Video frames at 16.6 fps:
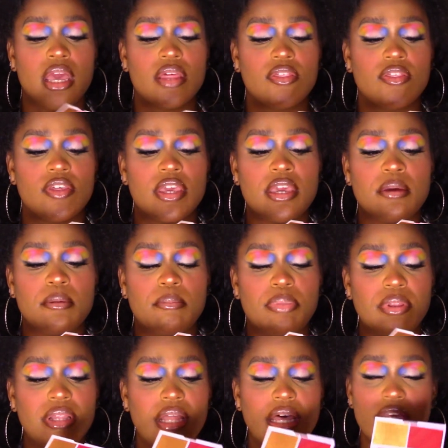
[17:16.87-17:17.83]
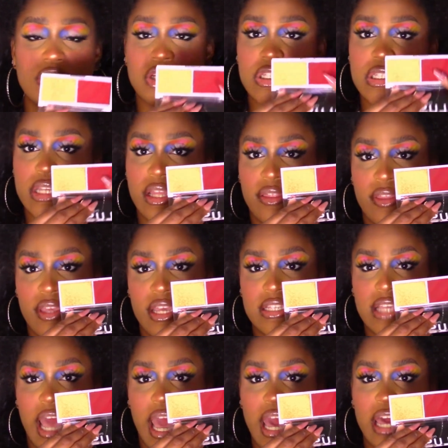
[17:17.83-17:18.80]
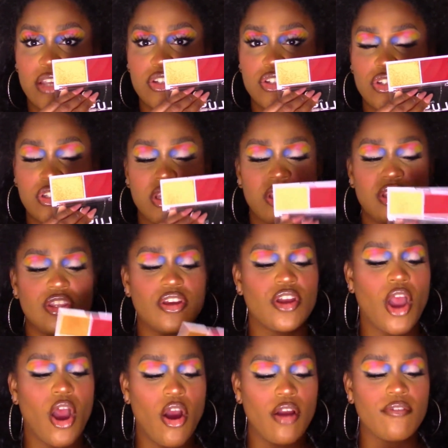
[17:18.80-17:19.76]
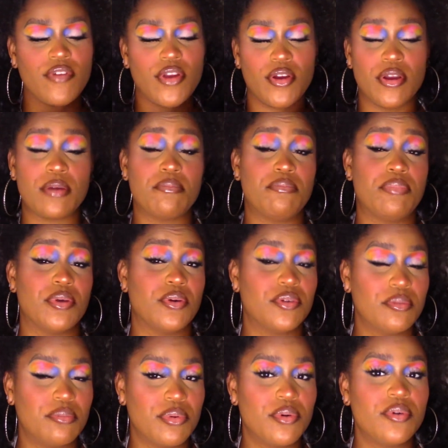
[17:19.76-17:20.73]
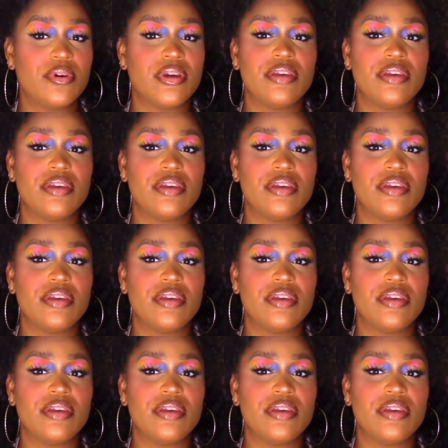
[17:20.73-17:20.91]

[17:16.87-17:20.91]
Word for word: The blushes in these actually they are very buildable,